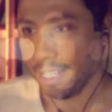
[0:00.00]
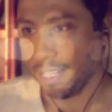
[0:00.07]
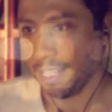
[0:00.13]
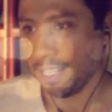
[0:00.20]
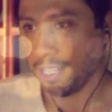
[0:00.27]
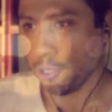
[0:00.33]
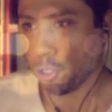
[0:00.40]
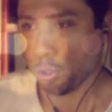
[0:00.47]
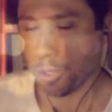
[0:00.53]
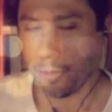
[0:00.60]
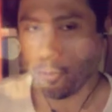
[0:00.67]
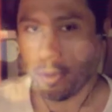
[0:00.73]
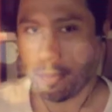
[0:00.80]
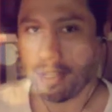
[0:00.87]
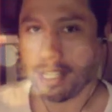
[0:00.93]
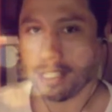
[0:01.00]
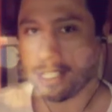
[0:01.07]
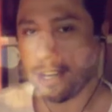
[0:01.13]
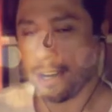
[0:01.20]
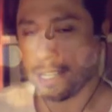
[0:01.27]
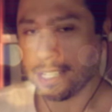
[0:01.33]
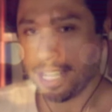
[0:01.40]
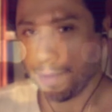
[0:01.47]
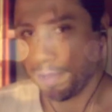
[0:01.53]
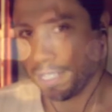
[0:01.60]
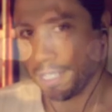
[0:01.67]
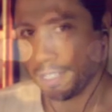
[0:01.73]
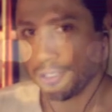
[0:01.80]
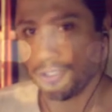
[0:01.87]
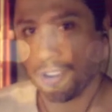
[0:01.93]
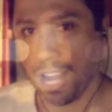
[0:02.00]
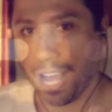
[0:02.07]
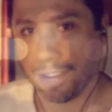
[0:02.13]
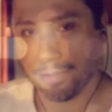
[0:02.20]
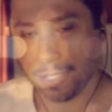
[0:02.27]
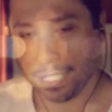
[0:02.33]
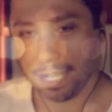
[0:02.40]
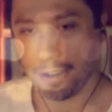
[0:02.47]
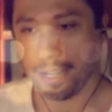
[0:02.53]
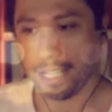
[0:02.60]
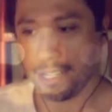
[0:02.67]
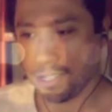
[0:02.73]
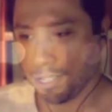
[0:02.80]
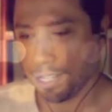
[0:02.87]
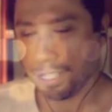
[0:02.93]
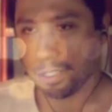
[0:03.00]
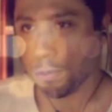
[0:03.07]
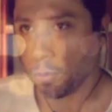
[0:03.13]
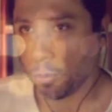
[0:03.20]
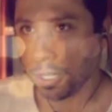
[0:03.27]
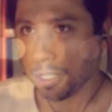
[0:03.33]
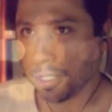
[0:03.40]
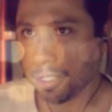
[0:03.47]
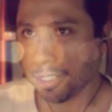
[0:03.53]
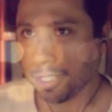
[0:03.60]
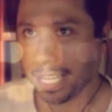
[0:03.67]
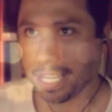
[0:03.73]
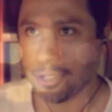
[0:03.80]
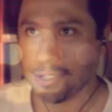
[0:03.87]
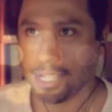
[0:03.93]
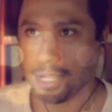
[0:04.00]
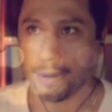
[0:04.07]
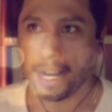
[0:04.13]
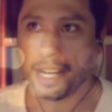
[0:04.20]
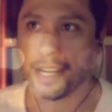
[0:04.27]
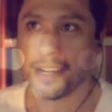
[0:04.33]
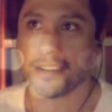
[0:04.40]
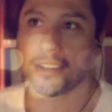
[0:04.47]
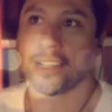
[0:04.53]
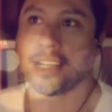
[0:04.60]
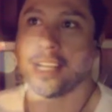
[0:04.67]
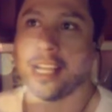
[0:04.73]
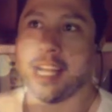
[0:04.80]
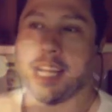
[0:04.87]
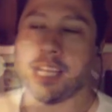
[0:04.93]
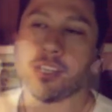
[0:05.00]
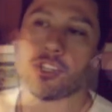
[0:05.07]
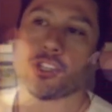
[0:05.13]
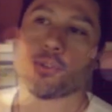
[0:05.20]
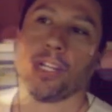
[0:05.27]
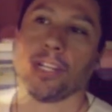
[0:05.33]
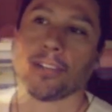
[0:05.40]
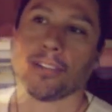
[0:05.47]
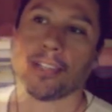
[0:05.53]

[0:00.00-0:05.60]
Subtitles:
And after fleshing this out, I realize it should be like an own your shit kind of field report thing,